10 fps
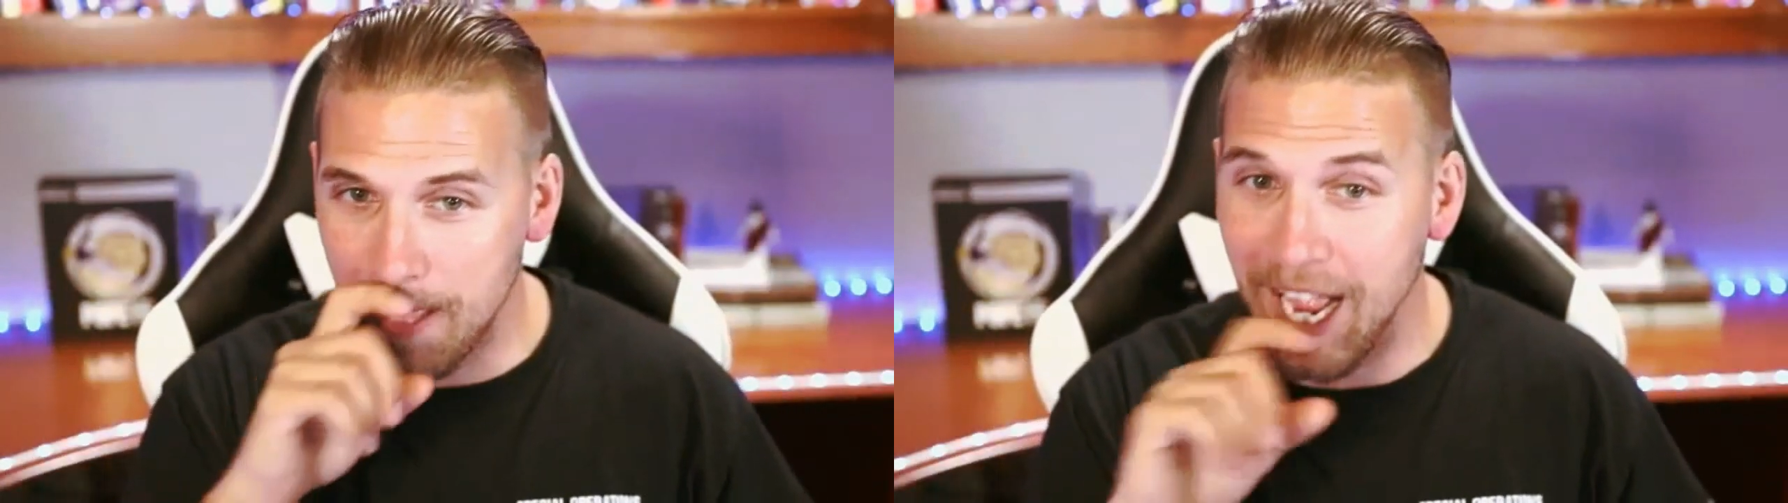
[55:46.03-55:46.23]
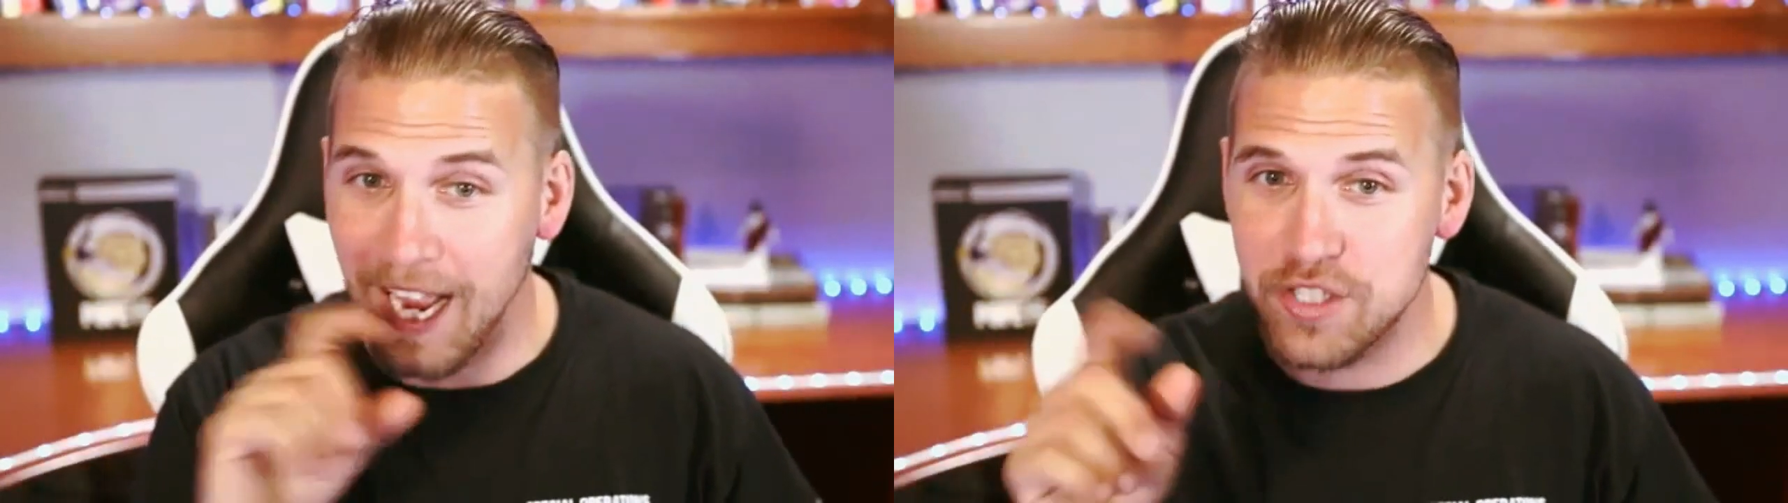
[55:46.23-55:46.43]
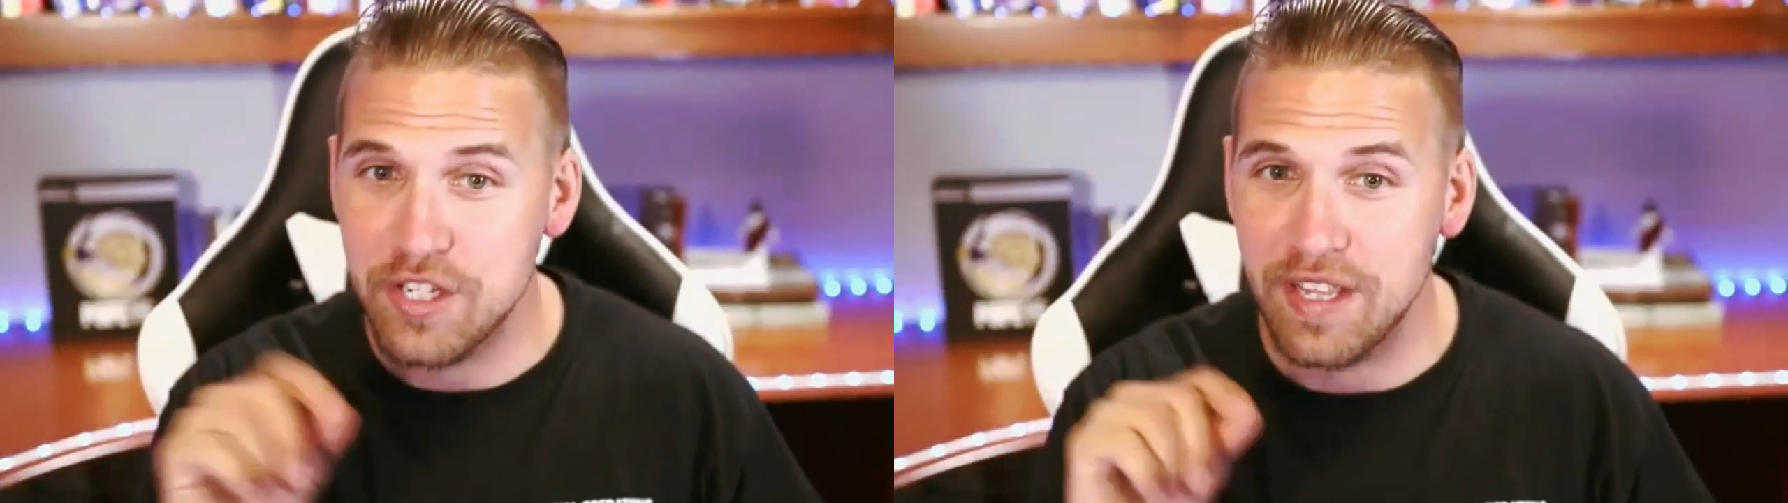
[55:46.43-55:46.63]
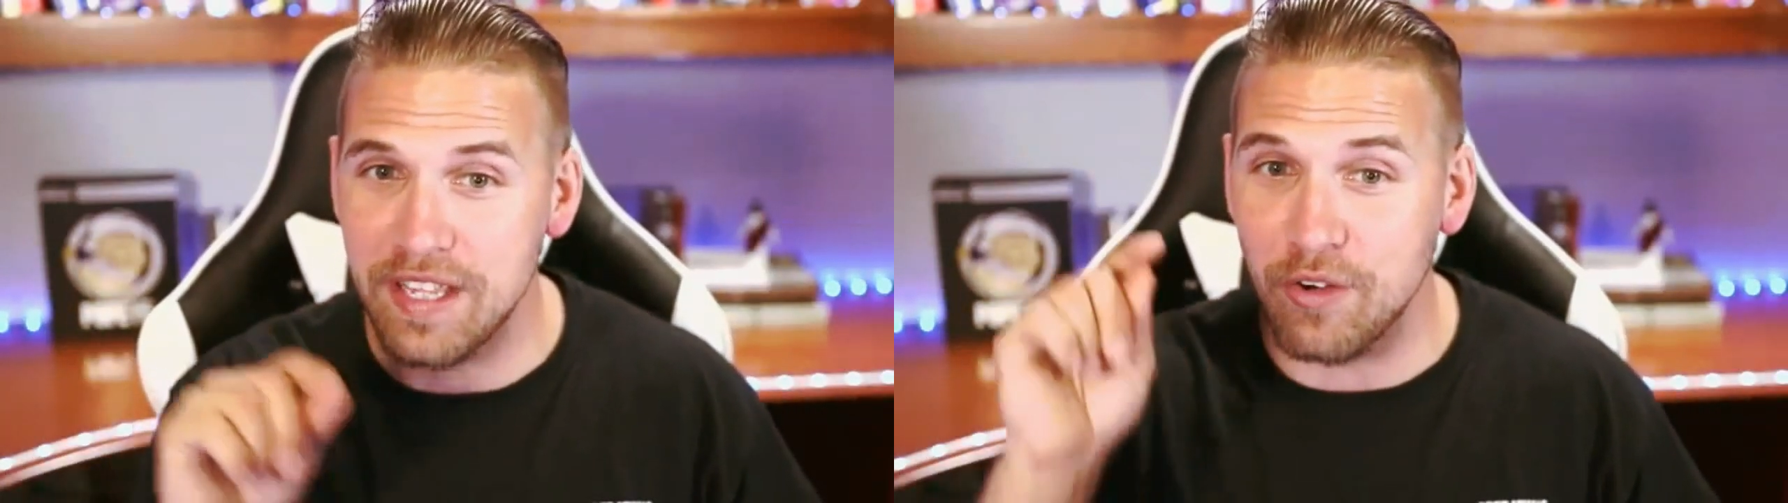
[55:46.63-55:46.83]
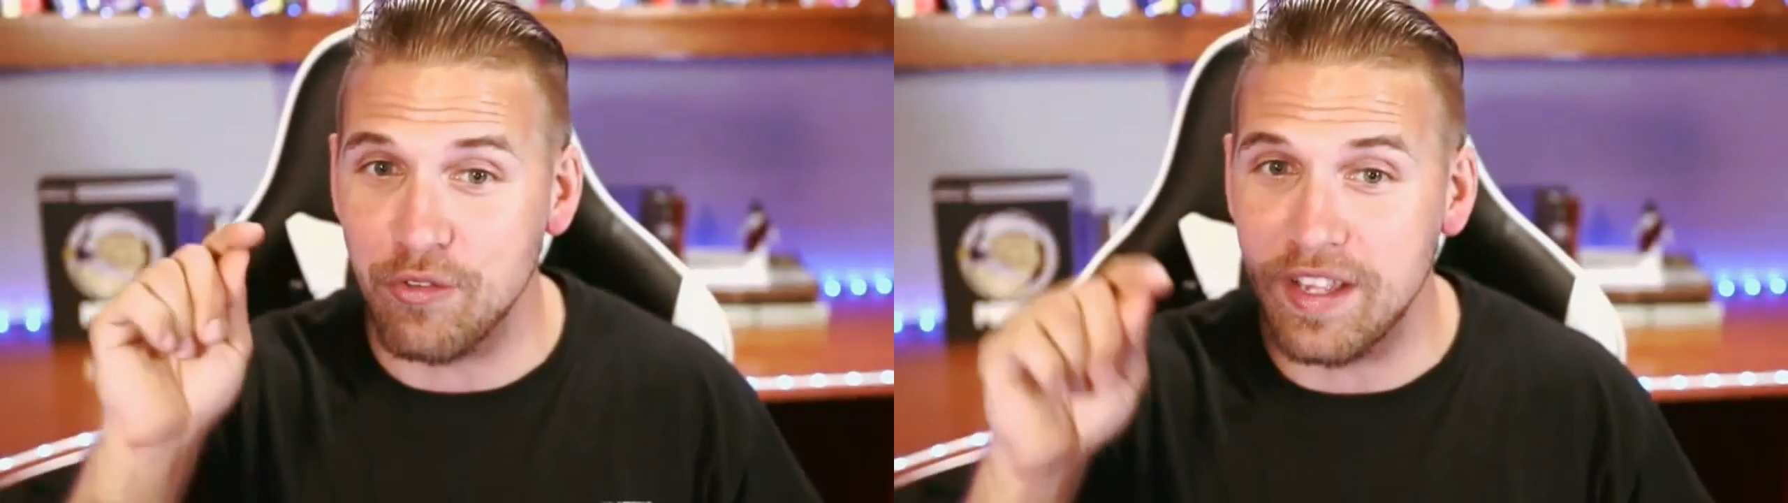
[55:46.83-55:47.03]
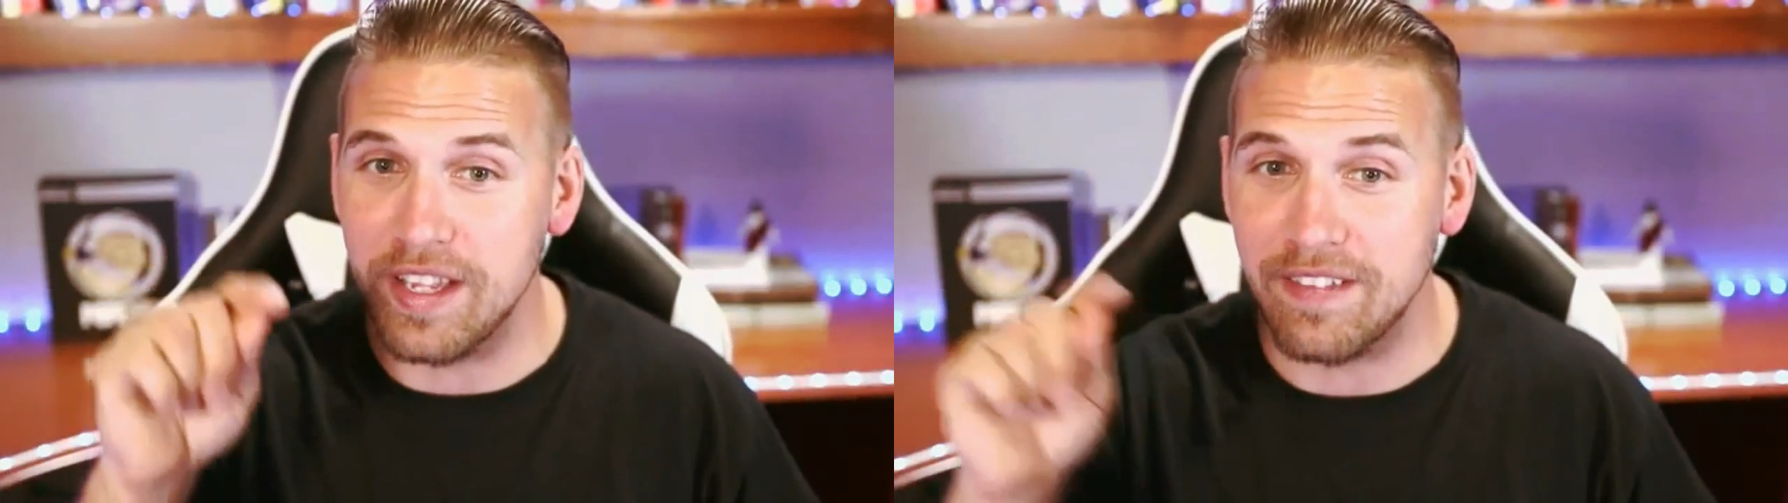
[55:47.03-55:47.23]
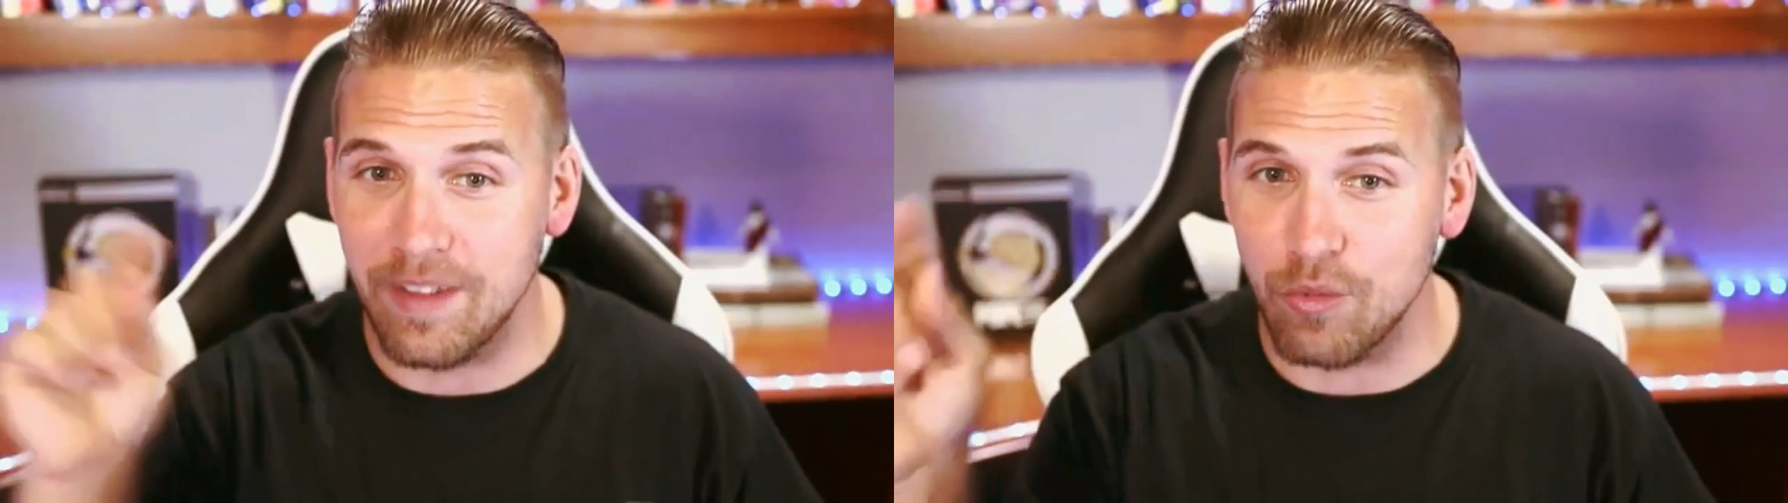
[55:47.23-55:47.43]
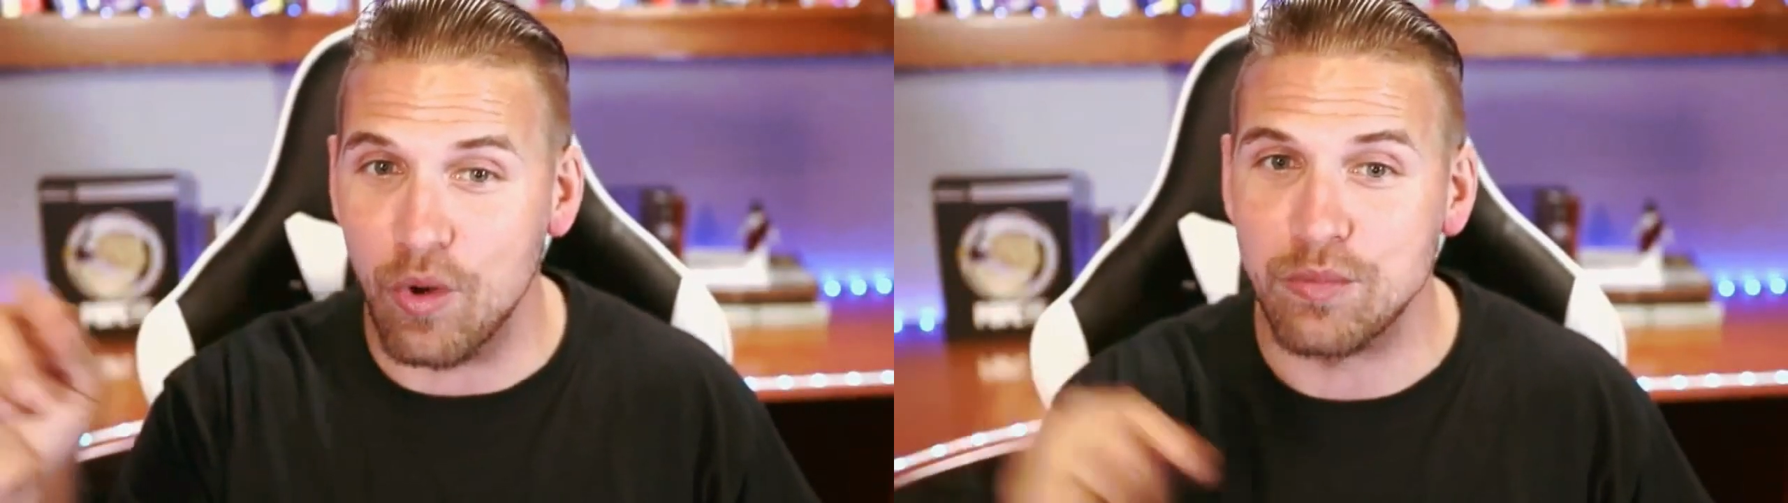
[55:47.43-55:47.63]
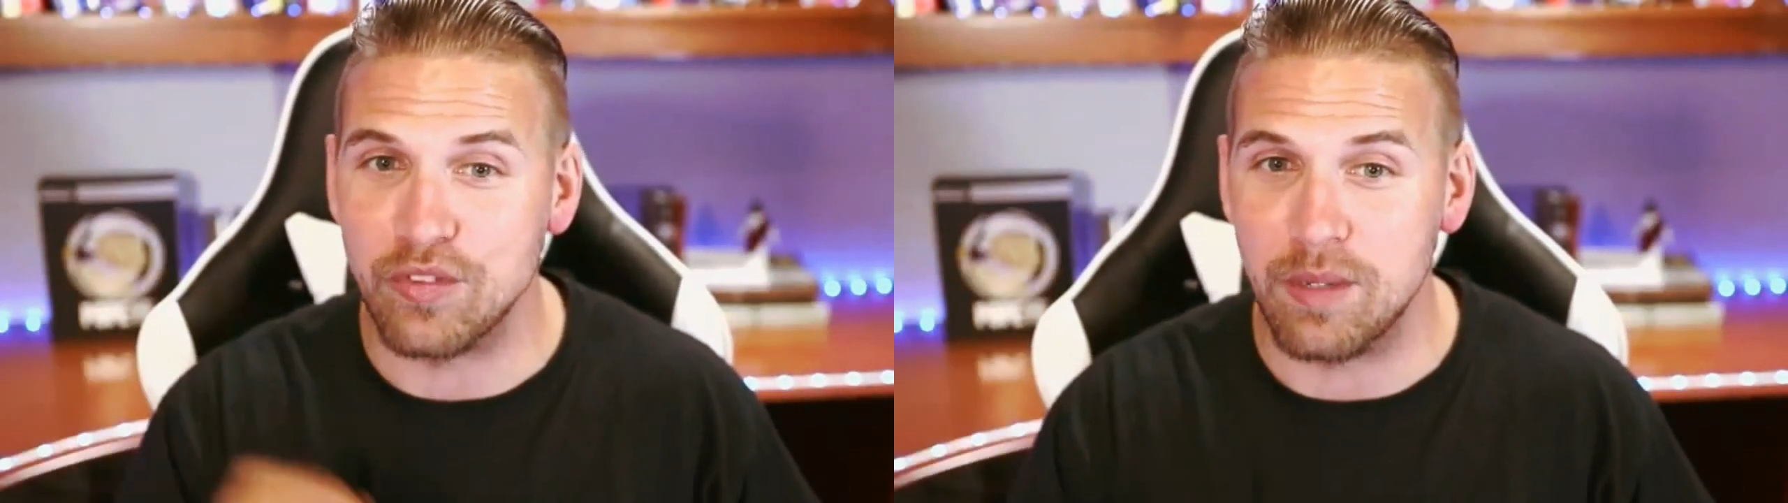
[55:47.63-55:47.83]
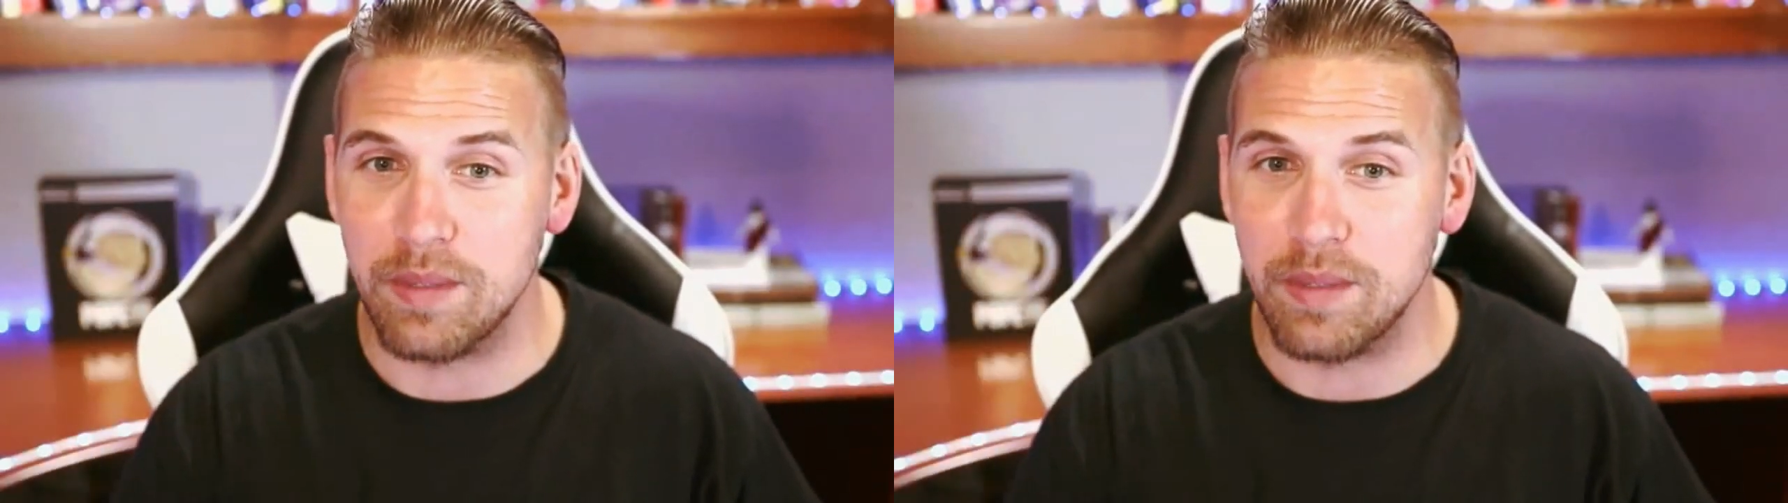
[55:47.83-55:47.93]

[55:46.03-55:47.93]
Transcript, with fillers: I actually think they're thinking that Rome's going to be